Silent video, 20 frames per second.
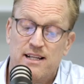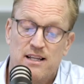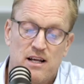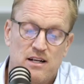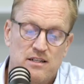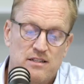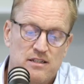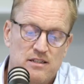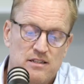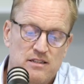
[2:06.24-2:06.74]
in
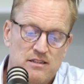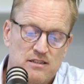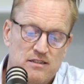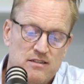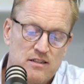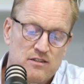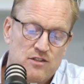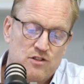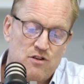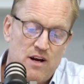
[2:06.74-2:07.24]

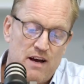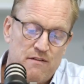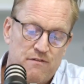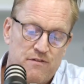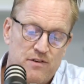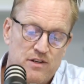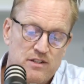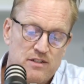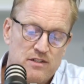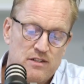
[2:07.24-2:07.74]
London's
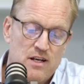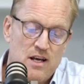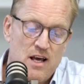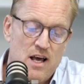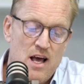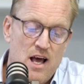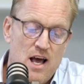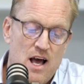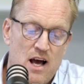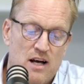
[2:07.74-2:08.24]
Stratford,
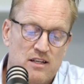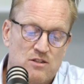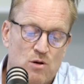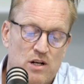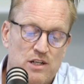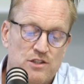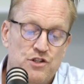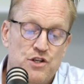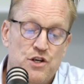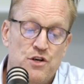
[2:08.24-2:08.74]
as
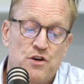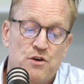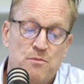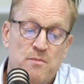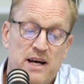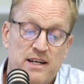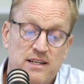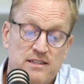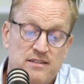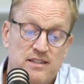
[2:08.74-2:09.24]
well as new
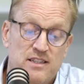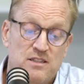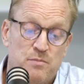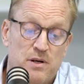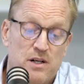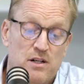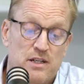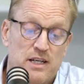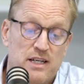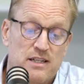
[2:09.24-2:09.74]
humanities
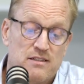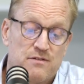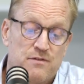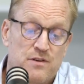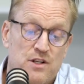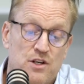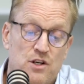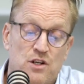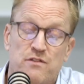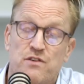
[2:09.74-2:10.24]
buildings
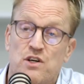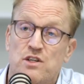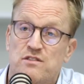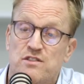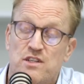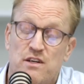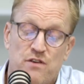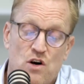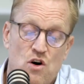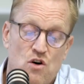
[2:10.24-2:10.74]
for the
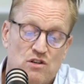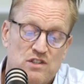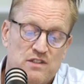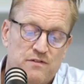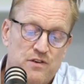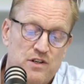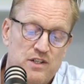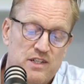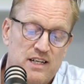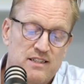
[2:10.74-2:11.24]
University of
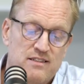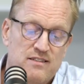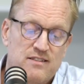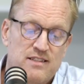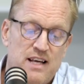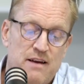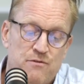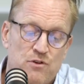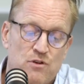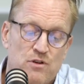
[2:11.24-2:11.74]
Oxford and
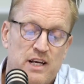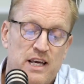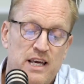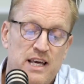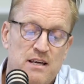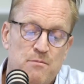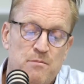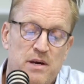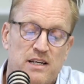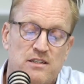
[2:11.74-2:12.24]
several
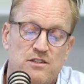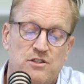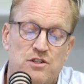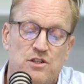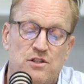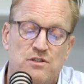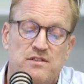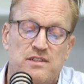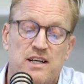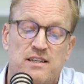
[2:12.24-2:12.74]
key
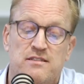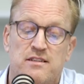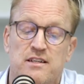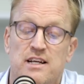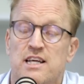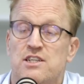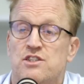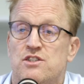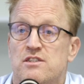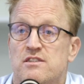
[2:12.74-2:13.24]
mixed-use
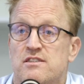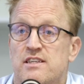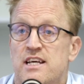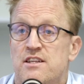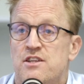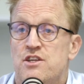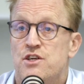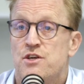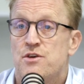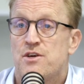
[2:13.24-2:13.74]
destinations
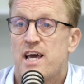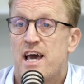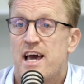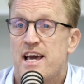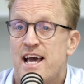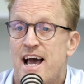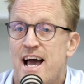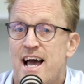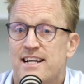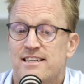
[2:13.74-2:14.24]
in the
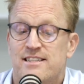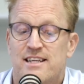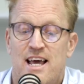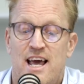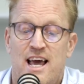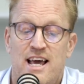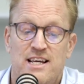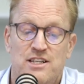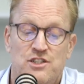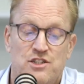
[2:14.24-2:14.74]
UK and
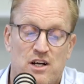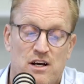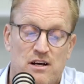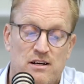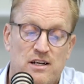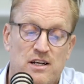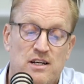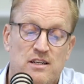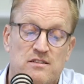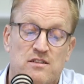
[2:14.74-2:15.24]

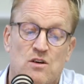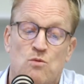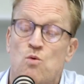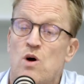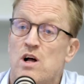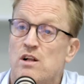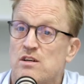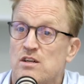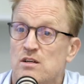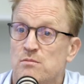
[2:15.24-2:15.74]
Asia. So
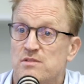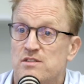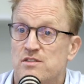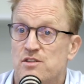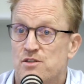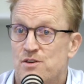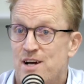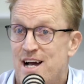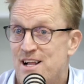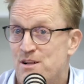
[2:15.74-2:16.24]
welcome
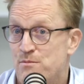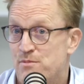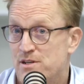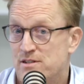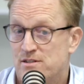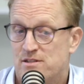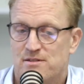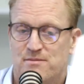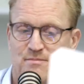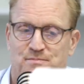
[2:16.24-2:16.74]
to
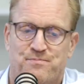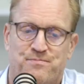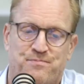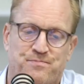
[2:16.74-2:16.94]
Albert.